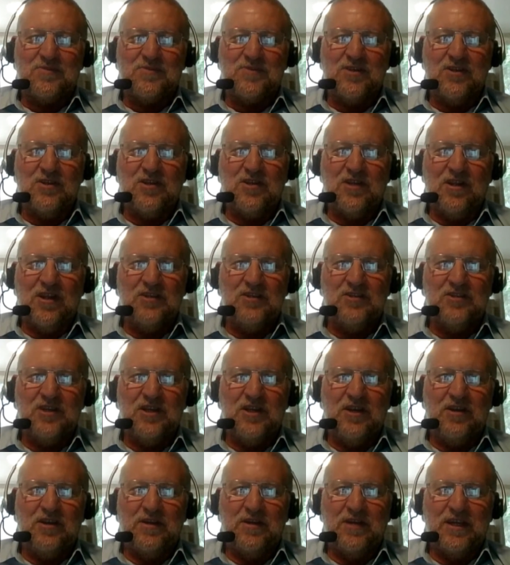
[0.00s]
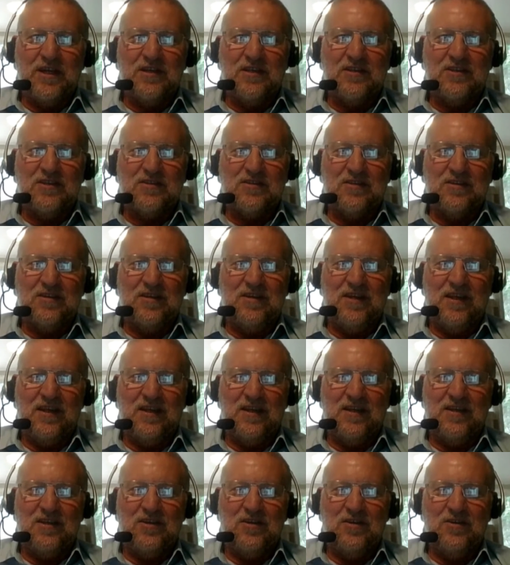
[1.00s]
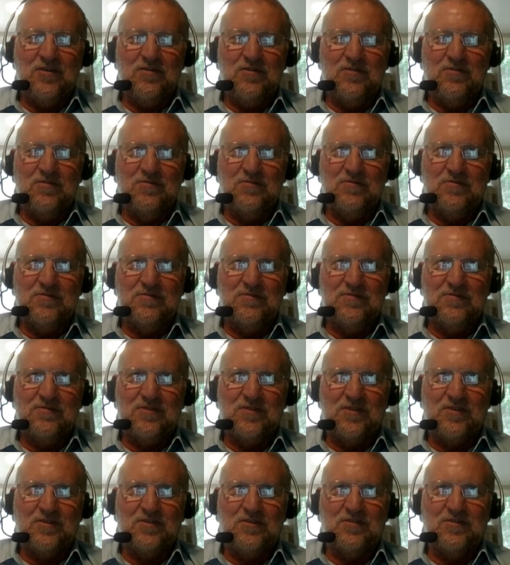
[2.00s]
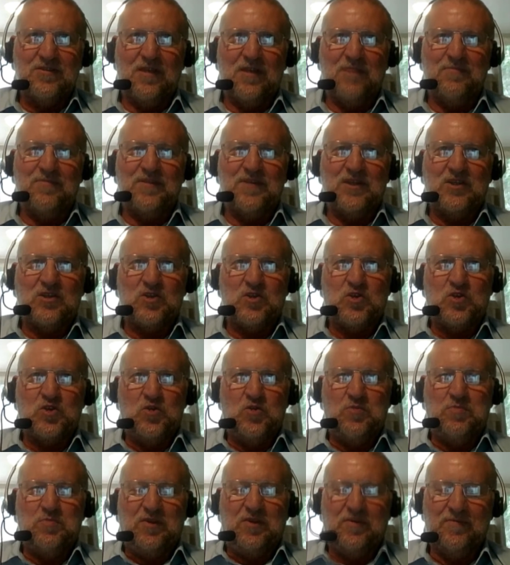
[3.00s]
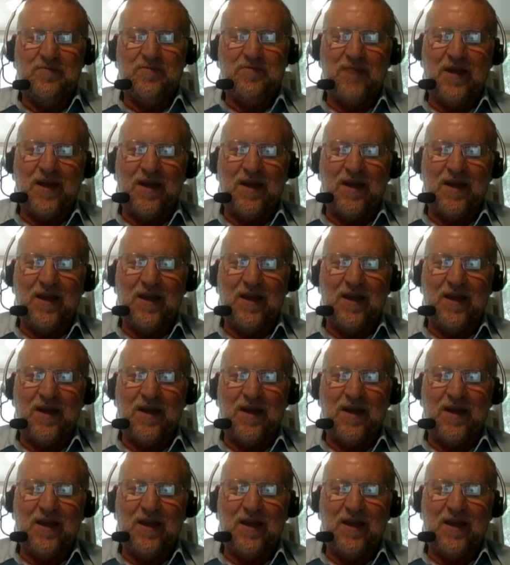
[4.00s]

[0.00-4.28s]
Social engineering is getting you to do something stupid.